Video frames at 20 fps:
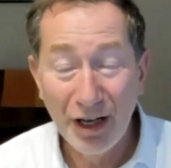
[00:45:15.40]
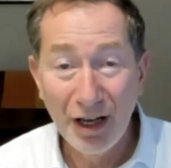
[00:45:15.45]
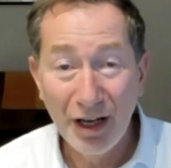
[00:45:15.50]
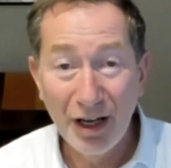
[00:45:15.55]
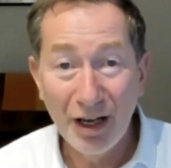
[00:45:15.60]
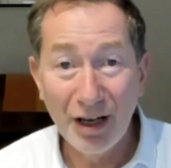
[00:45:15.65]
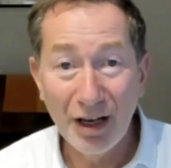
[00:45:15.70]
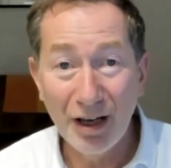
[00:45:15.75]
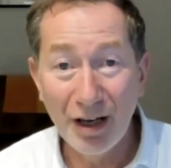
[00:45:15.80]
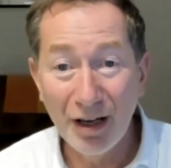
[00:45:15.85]

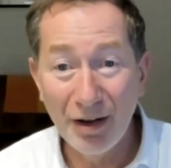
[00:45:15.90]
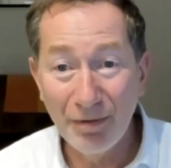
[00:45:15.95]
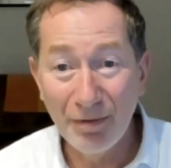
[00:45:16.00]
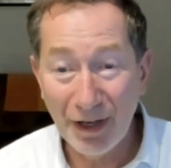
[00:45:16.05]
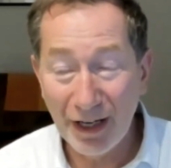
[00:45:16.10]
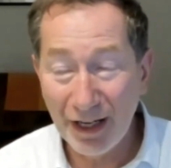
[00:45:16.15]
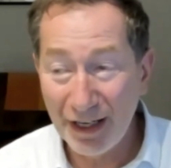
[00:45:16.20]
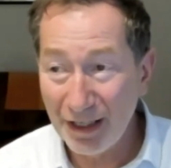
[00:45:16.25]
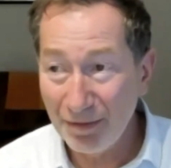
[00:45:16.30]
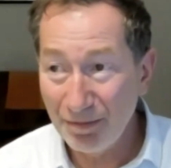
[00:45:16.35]

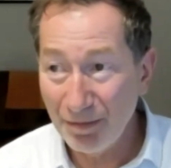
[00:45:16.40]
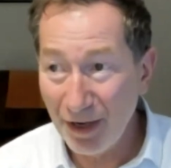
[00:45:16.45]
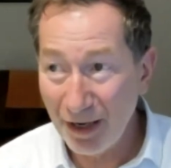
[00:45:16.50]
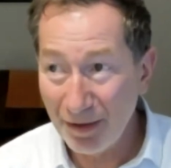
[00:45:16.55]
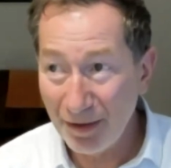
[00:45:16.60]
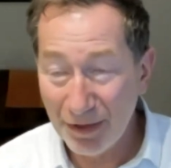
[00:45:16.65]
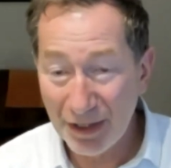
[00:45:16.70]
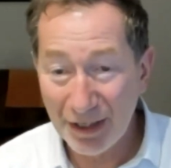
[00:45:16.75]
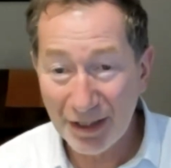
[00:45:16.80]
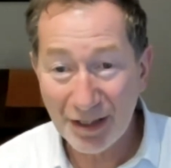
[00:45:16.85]
and it
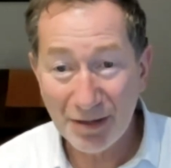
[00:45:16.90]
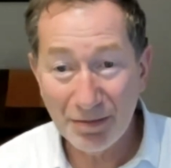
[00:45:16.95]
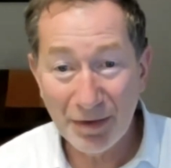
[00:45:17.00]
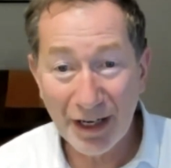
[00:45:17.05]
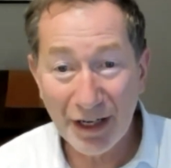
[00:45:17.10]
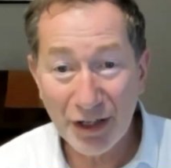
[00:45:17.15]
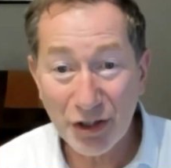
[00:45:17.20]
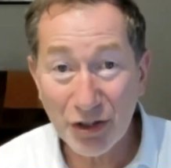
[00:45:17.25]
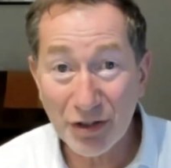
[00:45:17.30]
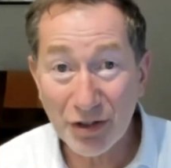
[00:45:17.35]
might be a
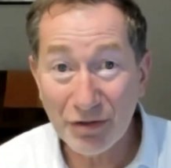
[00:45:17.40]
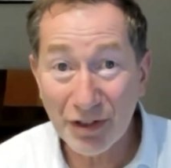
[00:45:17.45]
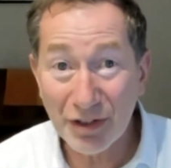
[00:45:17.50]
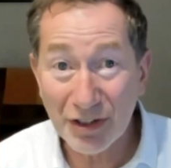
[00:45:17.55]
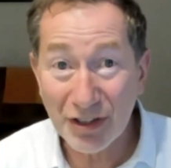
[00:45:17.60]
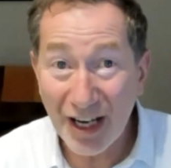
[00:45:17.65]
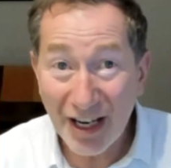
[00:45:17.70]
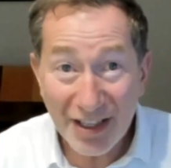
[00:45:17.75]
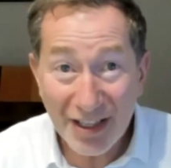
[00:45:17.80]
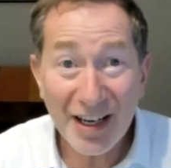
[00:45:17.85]
simulation of a
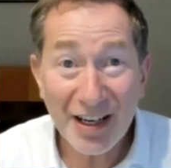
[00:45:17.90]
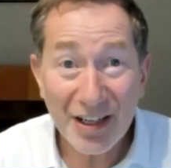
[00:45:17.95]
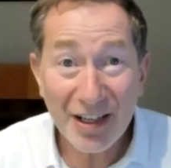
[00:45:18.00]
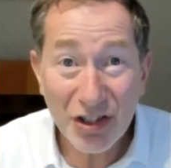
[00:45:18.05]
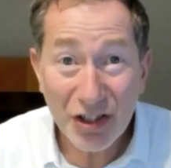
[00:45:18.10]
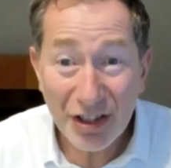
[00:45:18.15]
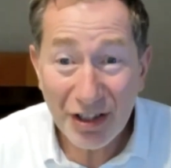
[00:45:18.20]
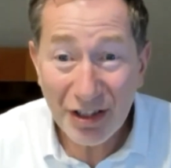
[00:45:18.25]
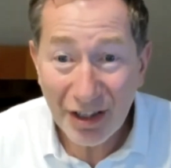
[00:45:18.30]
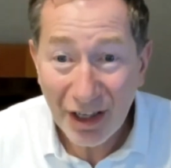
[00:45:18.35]
jet
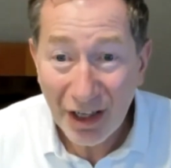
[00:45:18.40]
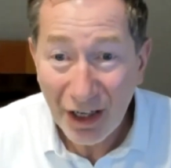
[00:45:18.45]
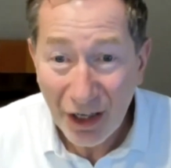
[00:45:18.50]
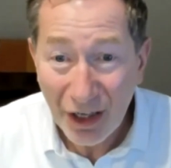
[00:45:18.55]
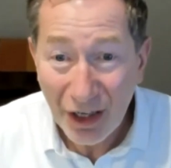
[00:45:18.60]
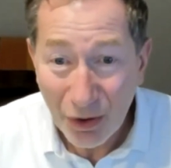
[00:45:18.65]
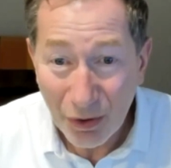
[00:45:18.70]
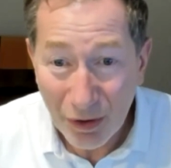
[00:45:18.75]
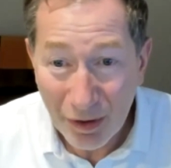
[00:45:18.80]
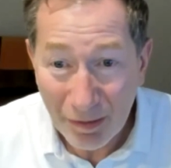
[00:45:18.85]
engine,
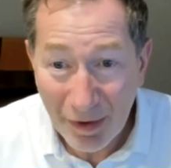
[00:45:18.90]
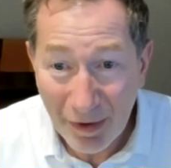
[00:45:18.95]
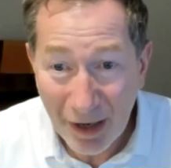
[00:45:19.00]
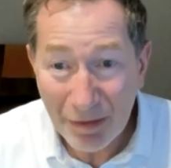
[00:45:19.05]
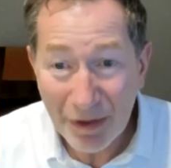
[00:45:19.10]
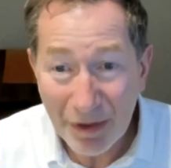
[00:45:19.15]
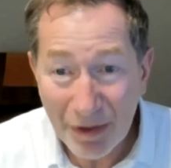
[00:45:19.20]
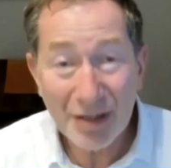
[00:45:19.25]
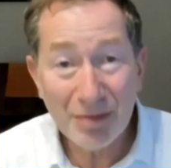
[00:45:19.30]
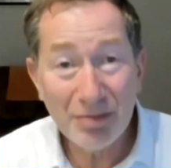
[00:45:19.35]
or it might
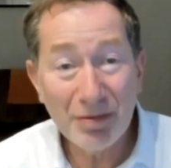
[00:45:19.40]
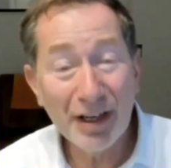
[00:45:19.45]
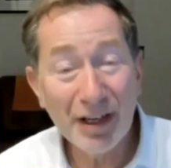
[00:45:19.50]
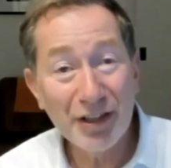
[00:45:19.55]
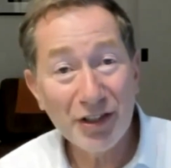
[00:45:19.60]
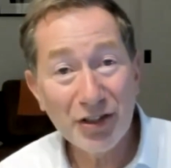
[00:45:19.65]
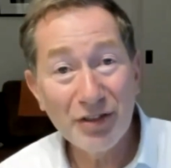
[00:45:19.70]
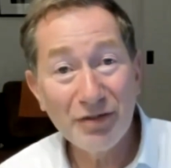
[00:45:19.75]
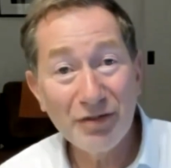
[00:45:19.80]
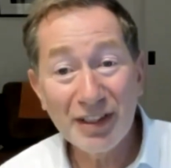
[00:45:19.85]
be a
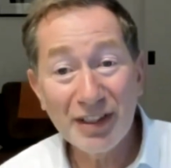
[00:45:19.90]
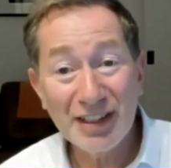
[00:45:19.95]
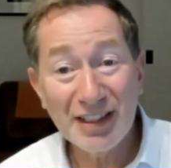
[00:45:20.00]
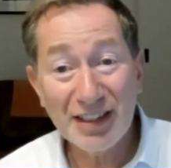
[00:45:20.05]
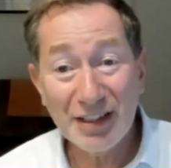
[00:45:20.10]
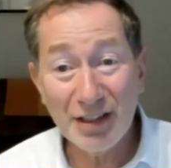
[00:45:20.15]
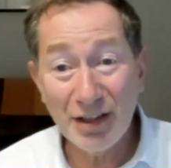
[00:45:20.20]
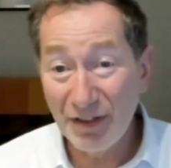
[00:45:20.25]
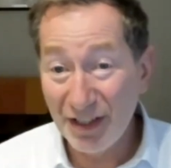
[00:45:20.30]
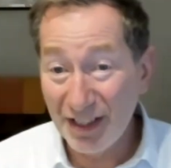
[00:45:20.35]
simulation
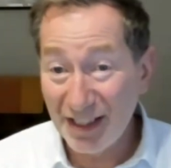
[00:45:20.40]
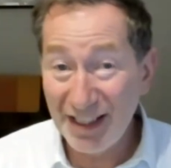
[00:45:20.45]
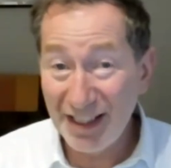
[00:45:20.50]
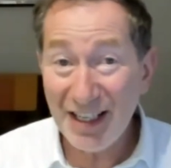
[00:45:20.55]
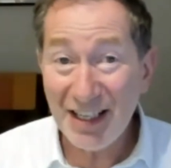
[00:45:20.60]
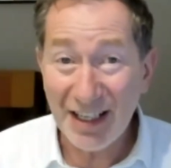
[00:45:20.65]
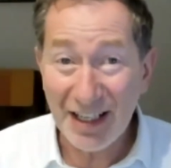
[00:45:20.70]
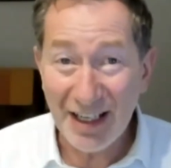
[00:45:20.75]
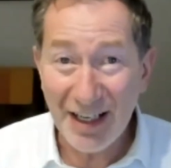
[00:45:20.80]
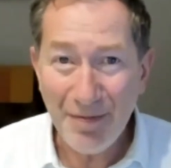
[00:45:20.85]
of a
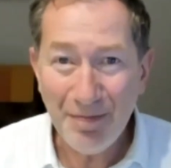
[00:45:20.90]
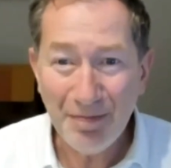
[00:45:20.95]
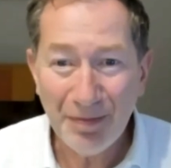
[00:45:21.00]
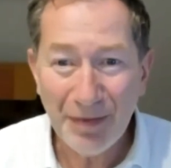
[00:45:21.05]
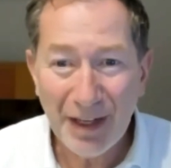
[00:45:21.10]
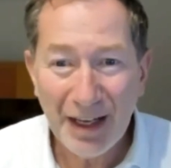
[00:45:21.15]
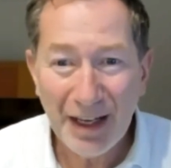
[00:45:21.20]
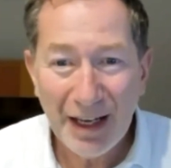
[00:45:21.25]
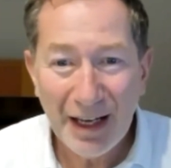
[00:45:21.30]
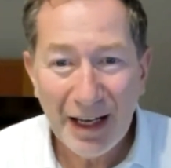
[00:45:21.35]
city.
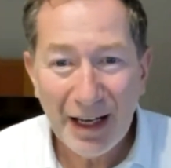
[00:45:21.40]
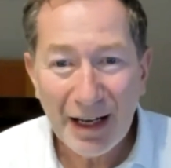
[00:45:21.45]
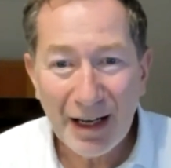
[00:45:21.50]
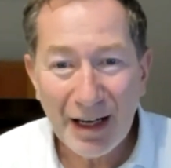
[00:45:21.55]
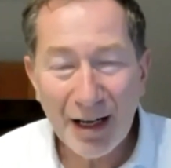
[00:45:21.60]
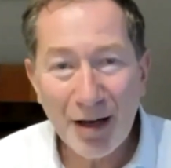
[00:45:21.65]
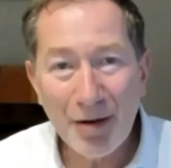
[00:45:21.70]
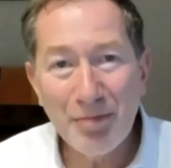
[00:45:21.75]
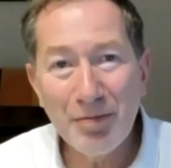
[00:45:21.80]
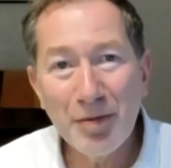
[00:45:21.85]

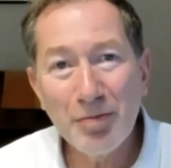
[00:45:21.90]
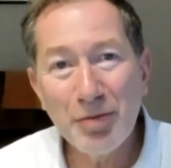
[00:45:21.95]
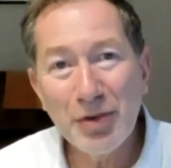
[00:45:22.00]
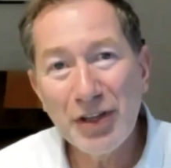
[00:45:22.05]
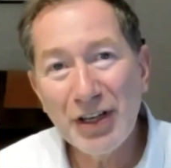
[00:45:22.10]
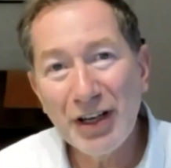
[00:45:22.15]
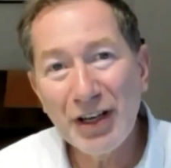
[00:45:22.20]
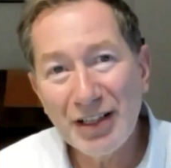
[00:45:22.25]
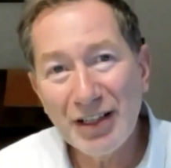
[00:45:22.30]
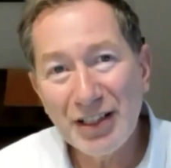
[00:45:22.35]
But
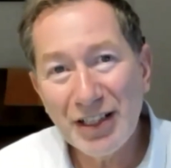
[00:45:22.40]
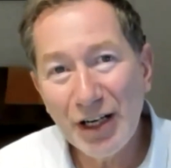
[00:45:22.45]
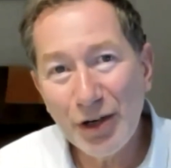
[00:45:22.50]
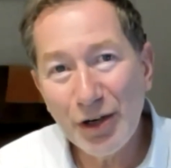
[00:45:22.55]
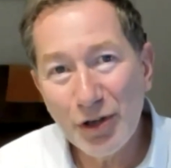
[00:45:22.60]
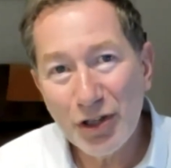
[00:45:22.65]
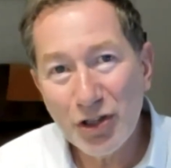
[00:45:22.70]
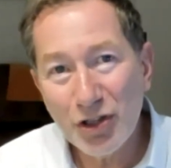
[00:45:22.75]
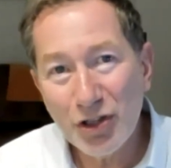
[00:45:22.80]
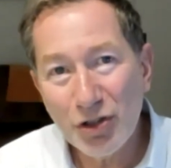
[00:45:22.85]
the idea
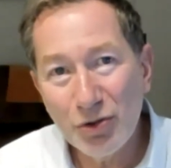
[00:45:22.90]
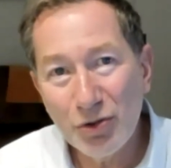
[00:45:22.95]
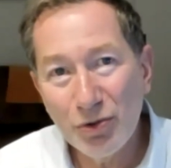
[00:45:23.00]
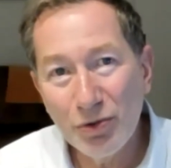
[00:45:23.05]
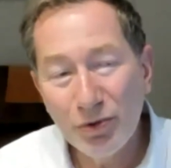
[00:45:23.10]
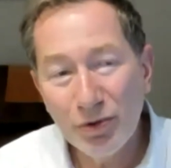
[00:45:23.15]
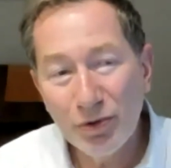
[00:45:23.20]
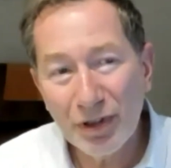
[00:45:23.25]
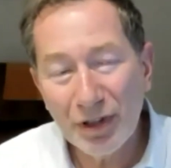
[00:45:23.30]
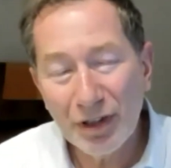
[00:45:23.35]

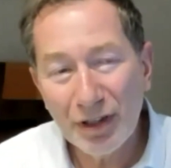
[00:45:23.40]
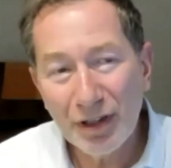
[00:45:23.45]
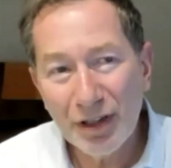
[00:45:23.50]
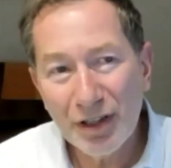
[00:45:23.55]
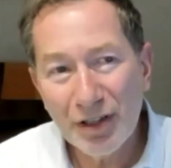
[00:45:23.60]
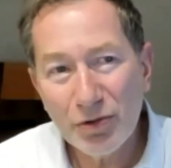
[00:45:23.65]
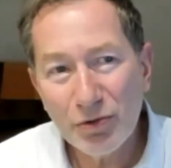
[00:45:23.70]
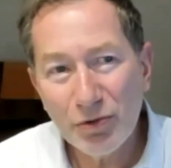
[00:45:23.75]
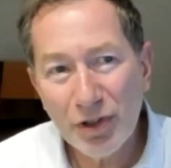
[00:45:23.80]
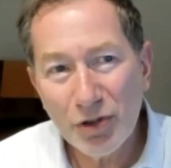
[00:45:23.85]

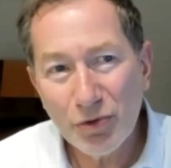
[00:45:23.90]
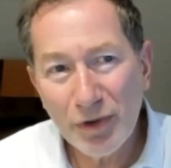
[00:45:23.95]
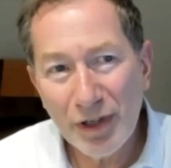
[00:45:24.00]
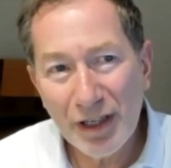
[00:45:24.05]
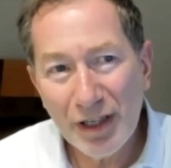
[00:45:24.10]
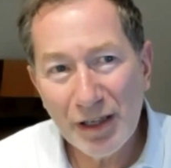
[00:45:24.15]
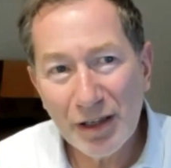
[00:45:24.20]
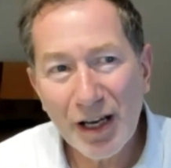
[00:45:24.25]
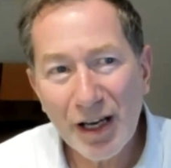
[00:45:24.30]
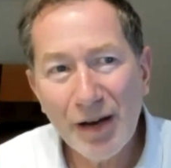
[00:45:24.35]
is
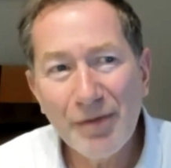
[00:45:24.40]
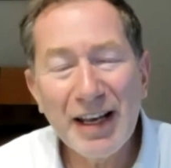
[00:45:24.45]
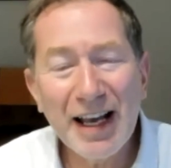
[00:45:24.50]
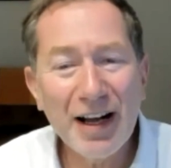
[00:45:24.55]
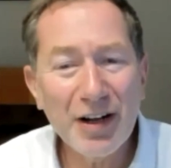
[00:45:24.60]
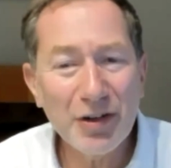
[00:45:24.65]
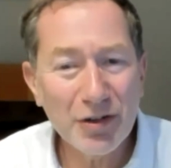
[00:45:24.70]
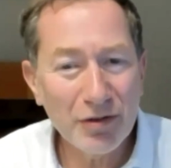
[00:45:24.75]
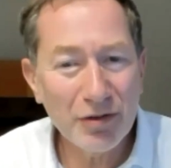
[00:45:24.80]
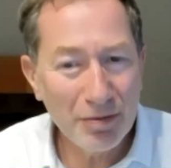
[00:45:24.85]
really coming
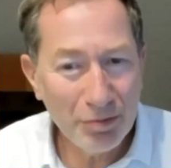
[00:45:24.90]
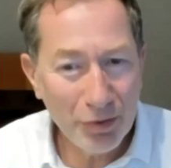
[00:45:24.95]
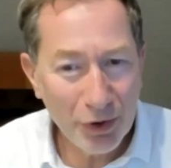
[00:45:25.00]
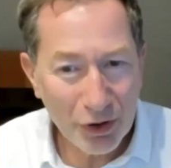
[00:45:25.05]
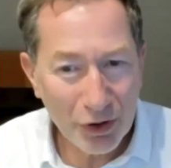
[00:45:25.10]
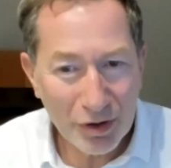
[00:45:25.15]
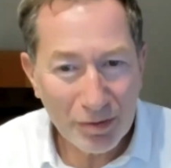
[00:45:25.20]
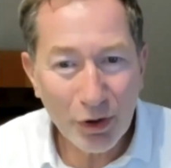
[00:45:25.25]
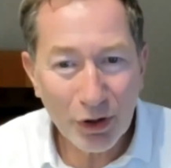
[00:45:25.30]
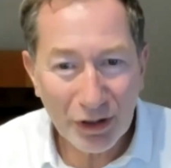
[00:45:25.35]
out of
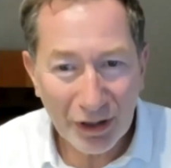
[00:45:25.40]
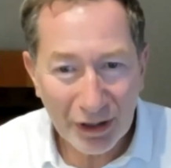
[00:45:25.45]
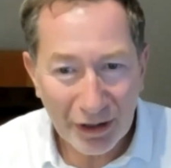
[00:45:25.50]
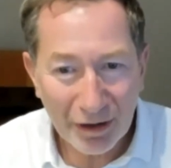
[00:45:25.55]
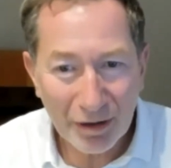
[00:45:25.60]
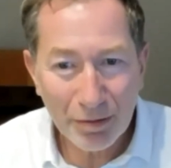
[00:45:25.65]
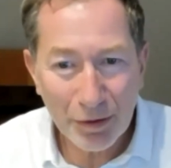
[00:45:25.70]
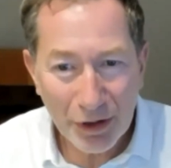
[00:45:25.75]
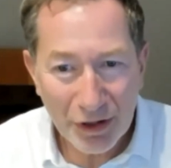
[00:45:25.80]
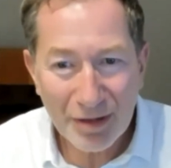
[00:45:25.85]
computer modeling,
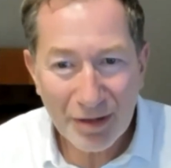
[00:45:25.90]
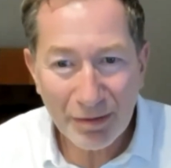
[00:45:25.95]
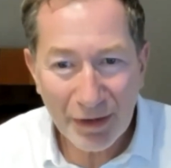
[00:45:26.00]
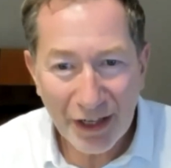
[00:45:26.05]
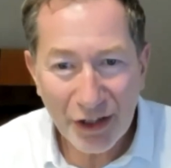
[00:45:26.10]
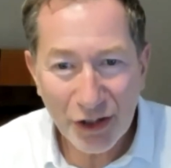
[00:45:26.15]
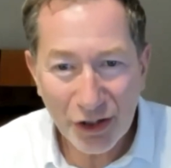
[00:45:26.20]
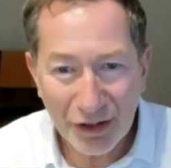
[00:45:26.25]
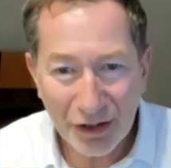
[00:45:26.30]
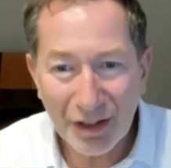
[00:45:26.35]
computer
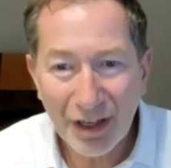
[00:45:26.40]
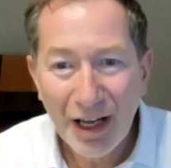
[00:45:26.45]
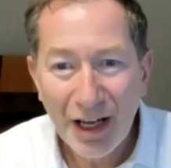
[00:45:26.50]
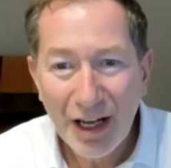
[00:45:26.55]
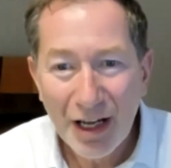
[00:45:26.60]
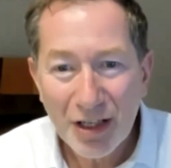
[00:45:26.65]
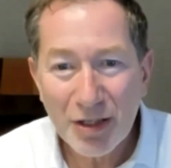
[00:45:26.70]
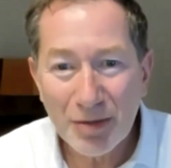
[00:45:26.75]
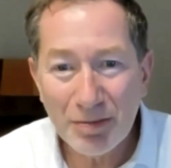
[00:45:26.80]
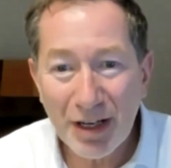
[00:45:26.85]
simulation,
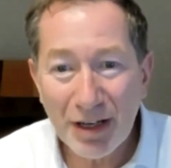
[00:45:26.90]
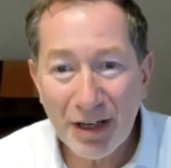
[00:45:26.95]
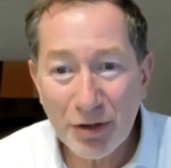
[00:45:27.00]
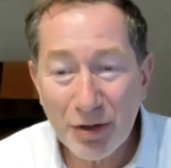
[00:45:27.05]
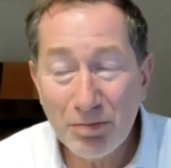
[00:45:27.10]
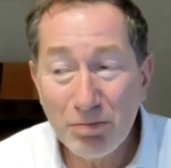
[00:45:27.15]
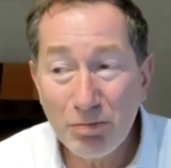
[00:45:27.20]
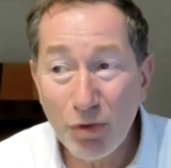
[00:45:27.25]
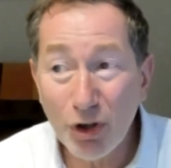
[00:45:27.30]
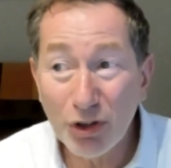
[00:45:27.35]
to be able
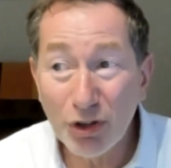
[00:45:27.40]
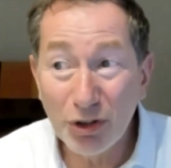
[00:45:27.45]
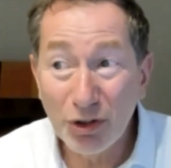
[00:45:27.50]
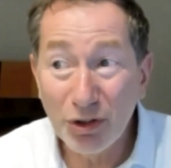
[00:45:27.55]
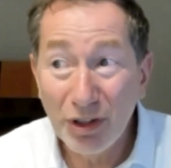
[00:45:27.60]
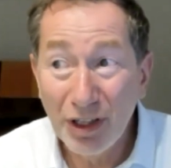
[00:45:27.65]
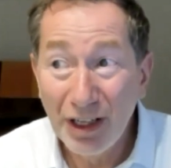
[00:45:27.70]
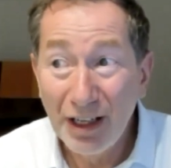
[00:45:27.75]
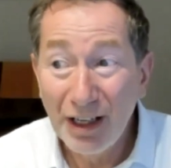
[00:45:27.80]
to model